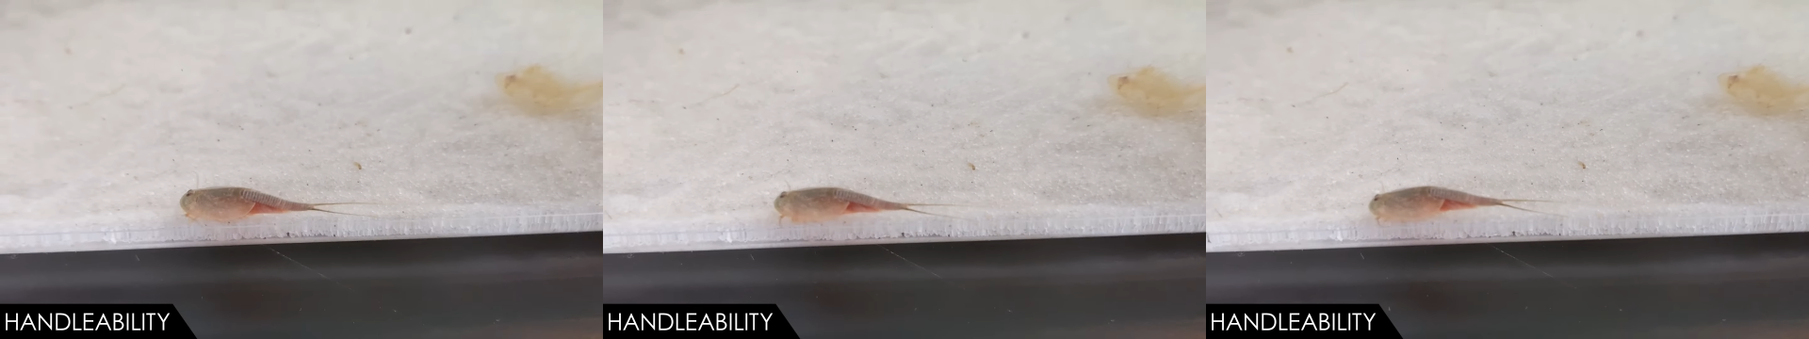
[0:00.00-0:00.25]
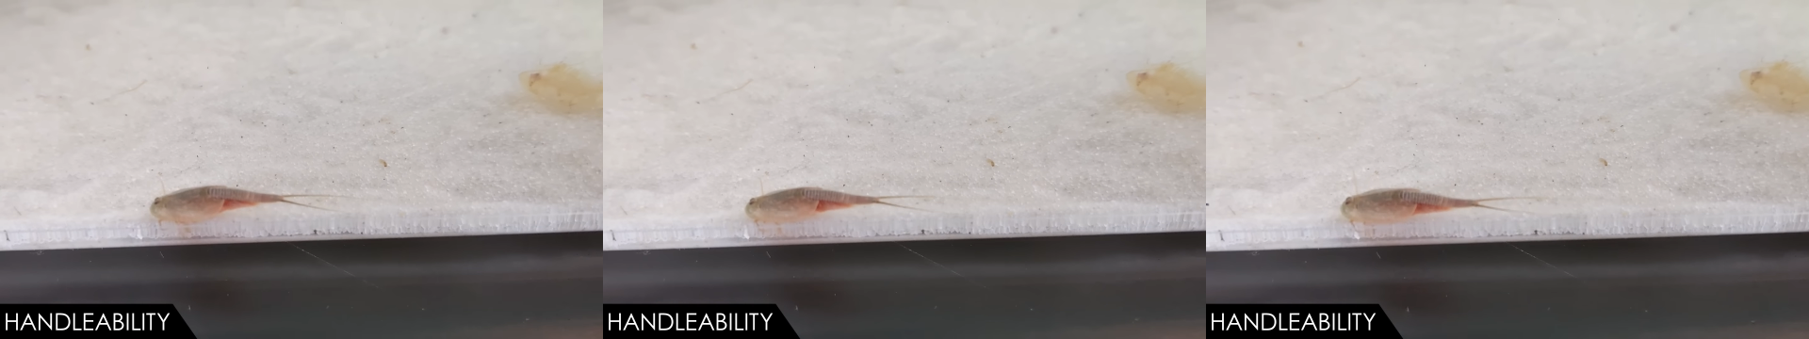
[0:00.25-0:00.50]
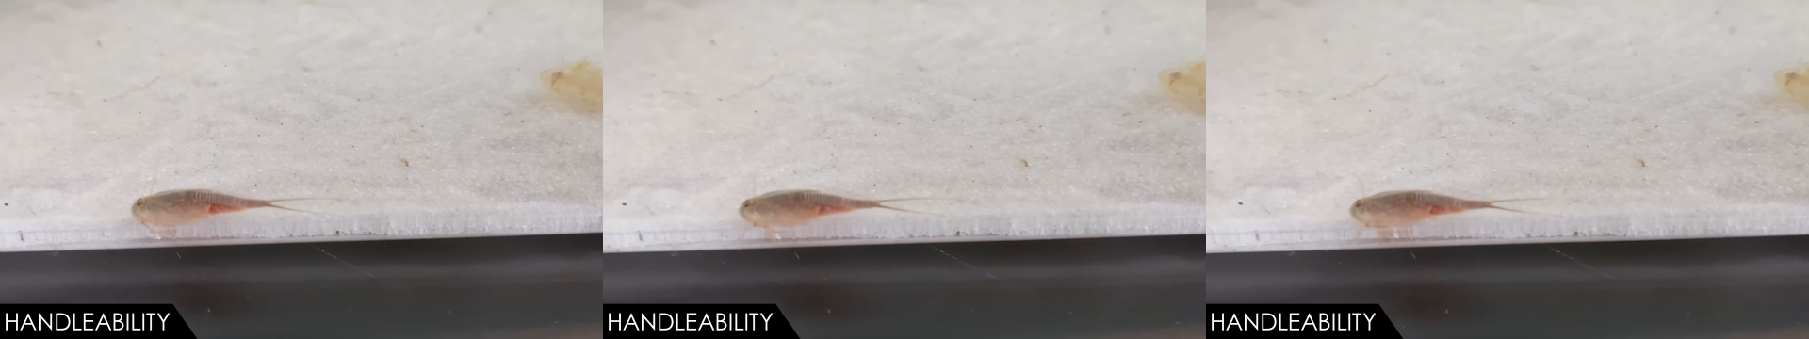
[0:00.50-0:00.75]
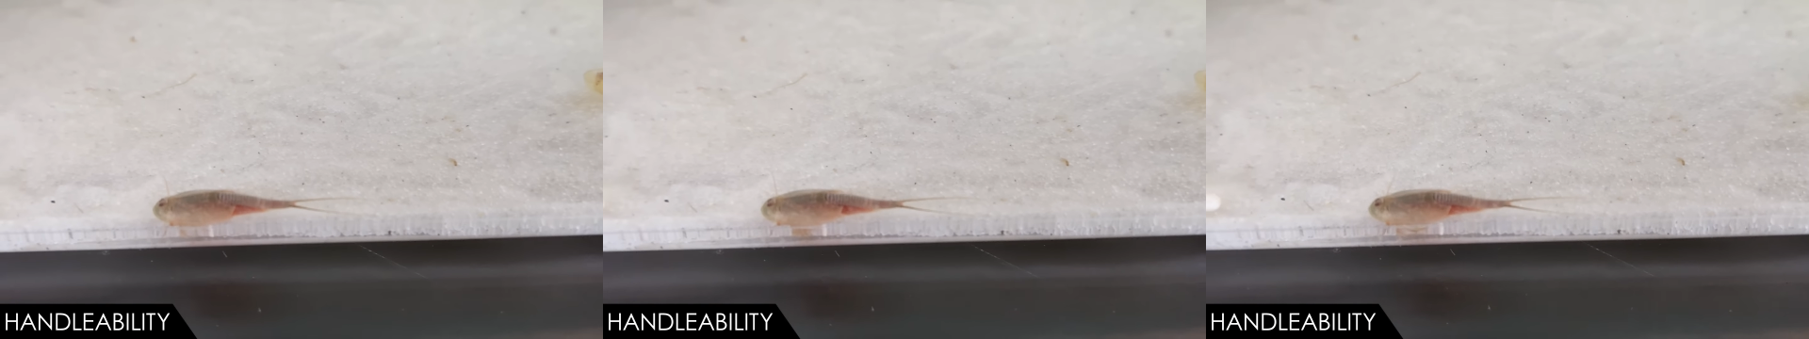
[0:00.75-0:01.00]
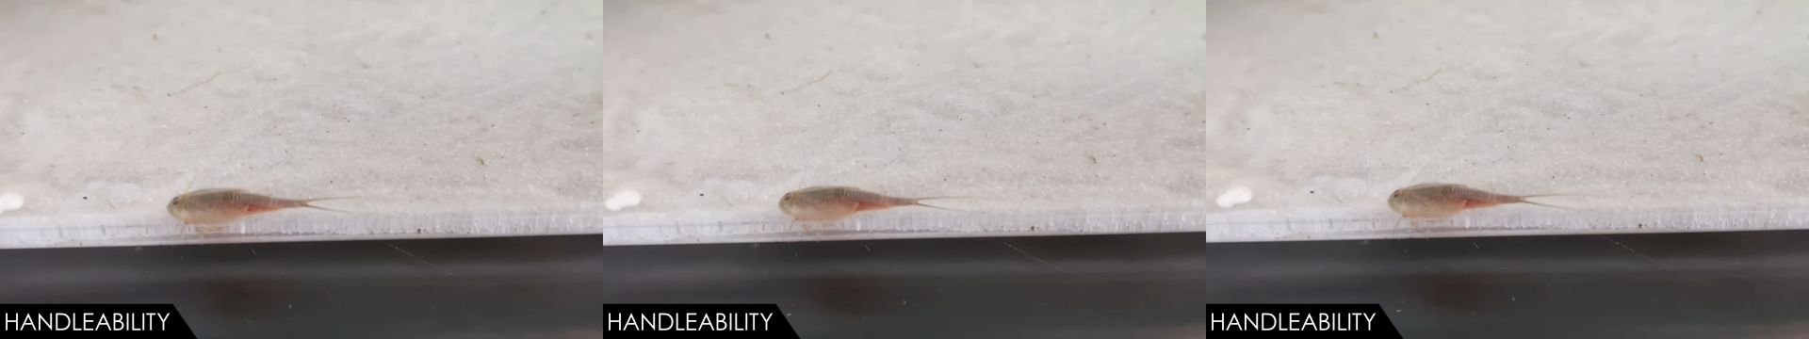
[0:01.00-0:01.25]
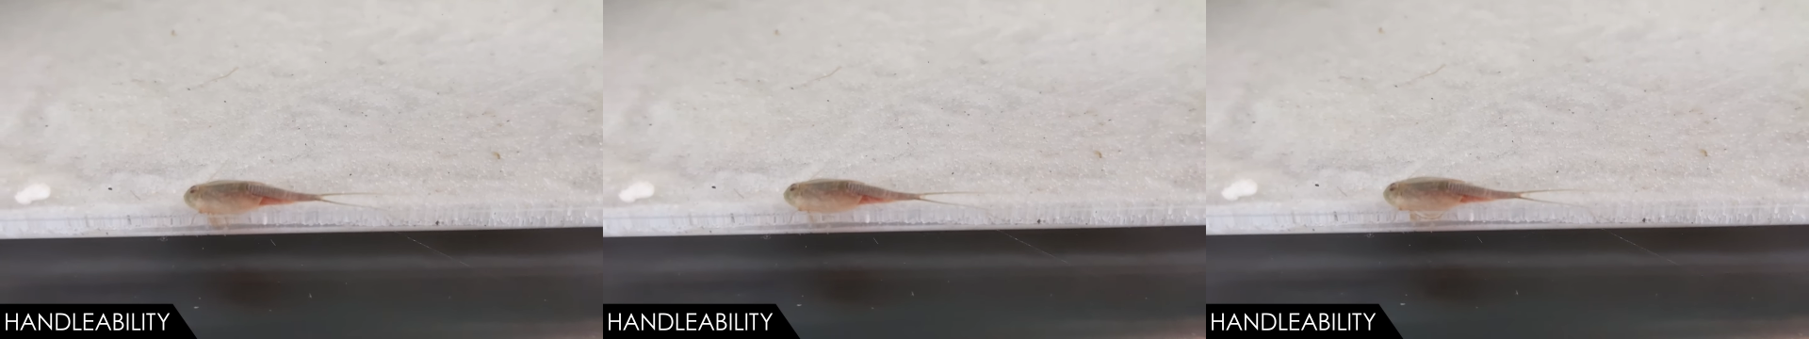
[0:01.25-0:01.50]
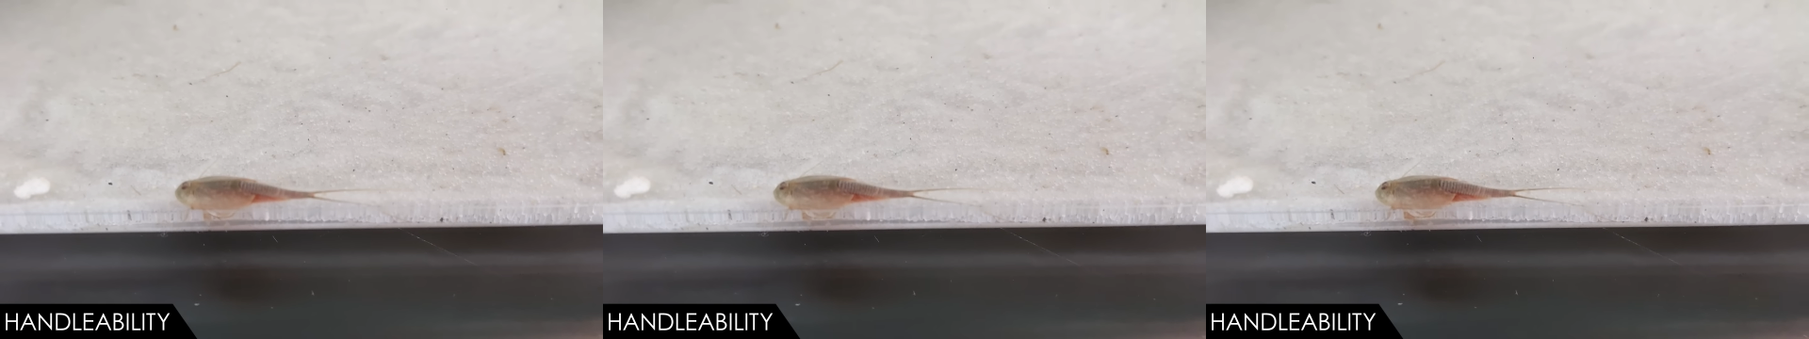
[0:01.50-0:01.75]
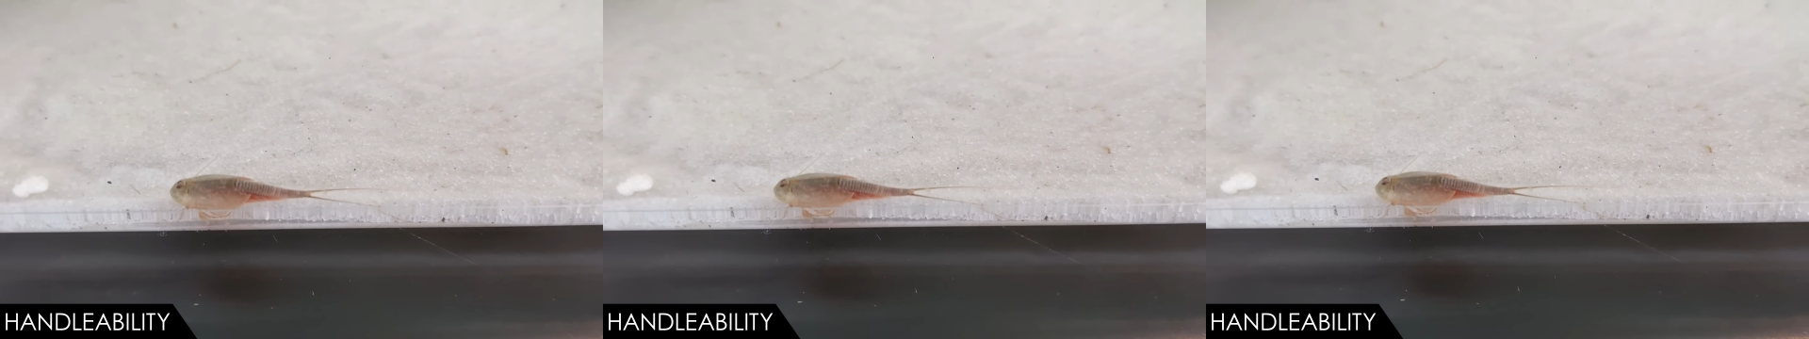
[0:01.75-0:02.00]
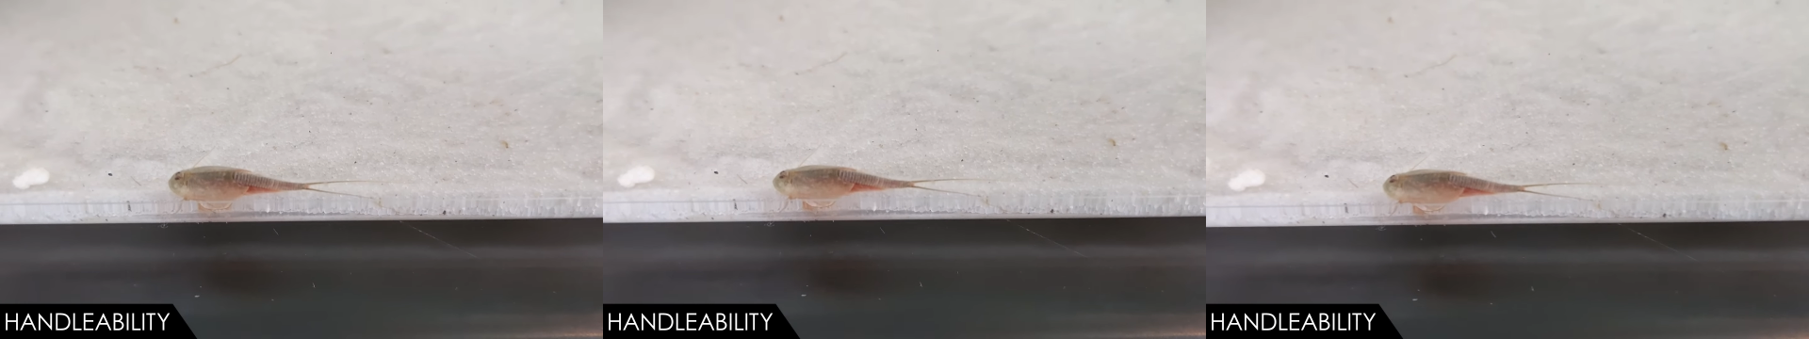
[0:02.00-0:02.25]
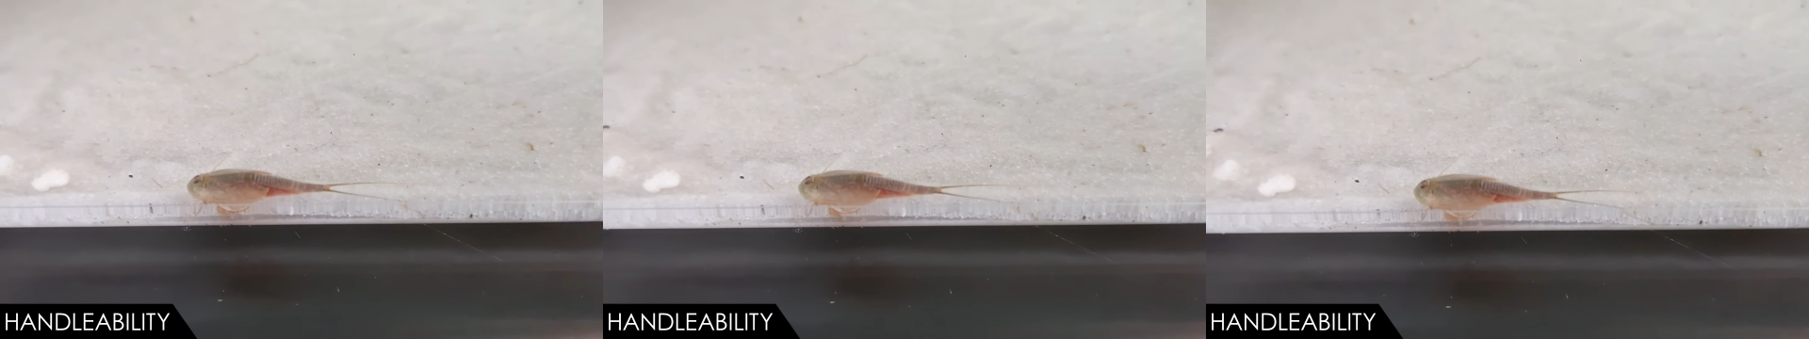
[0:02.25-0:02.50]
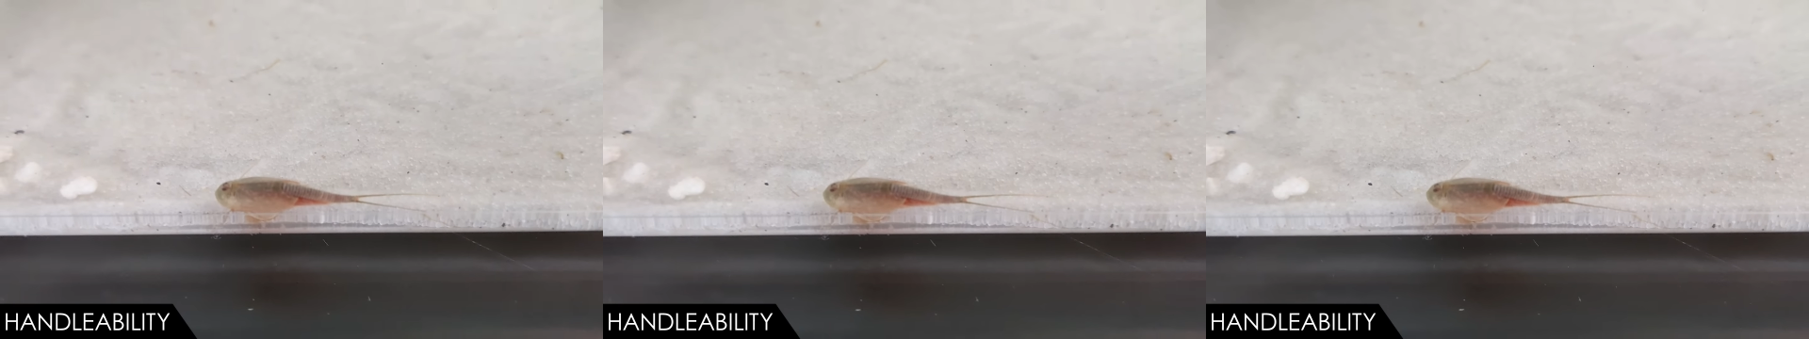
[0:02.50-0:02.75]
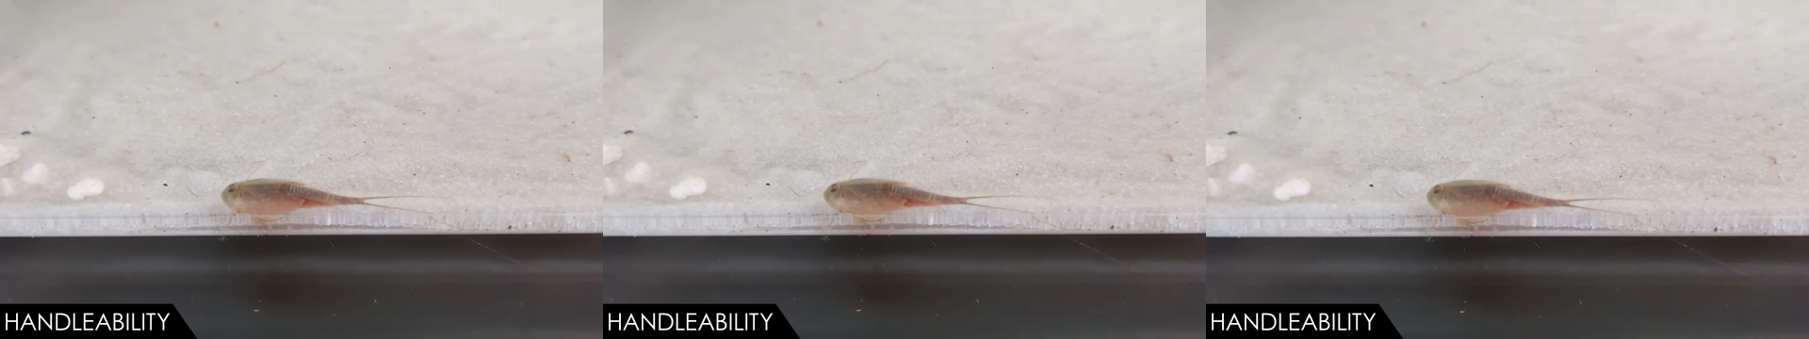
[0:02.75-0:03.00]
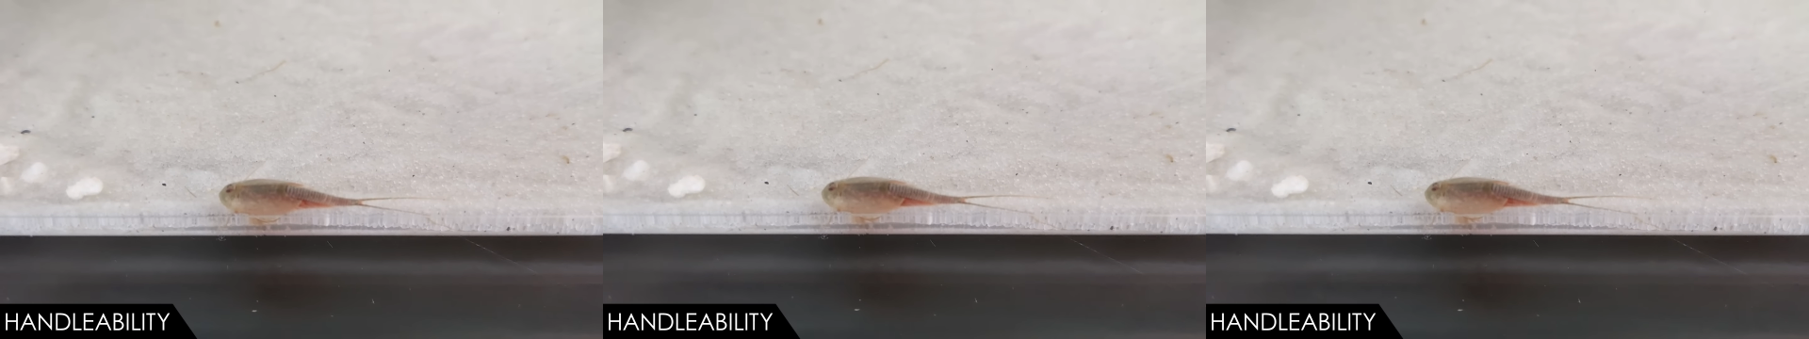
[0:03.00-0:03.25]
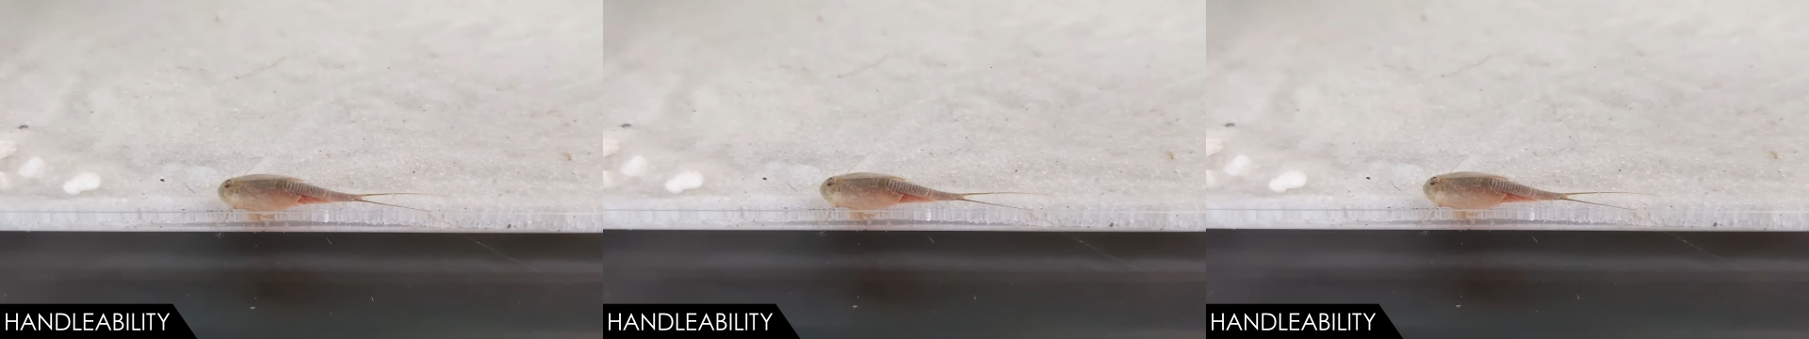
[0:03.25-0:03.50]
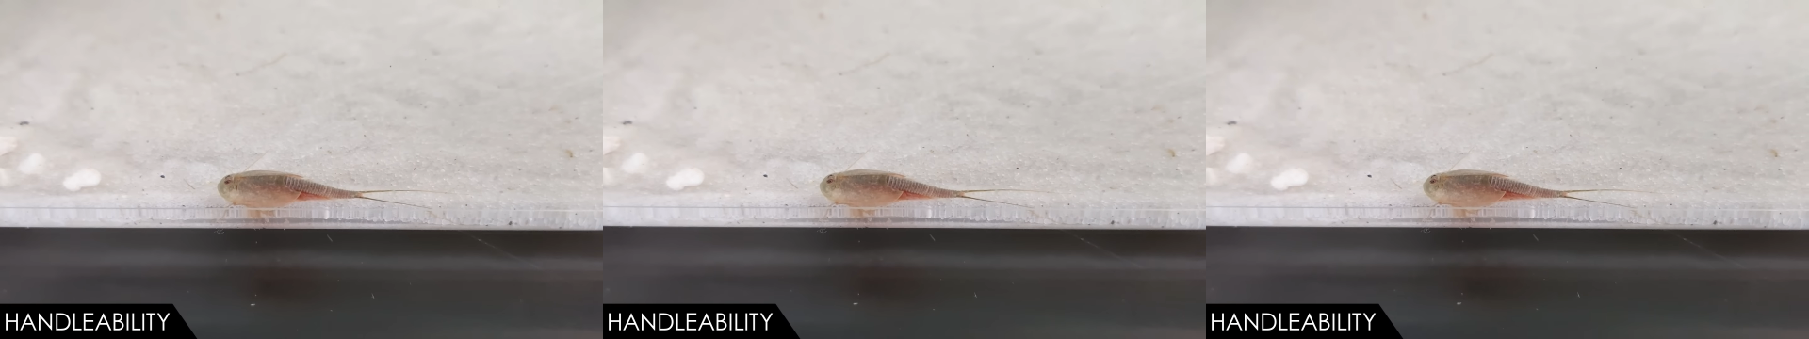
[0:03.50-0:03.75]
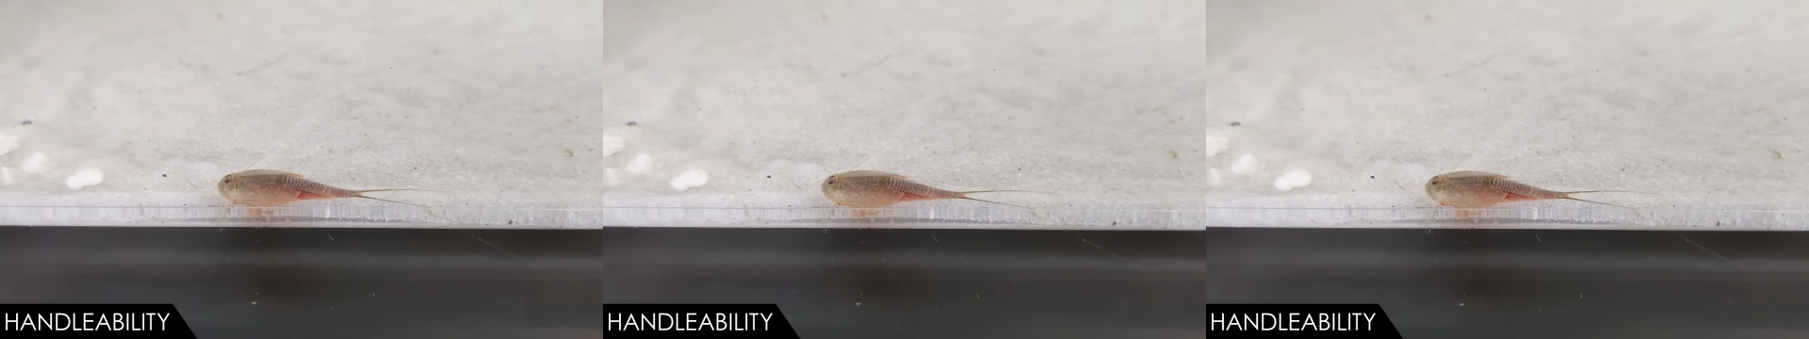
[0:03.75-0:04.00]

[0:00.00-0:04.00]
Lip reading: No face is visible, so there are no lips to read.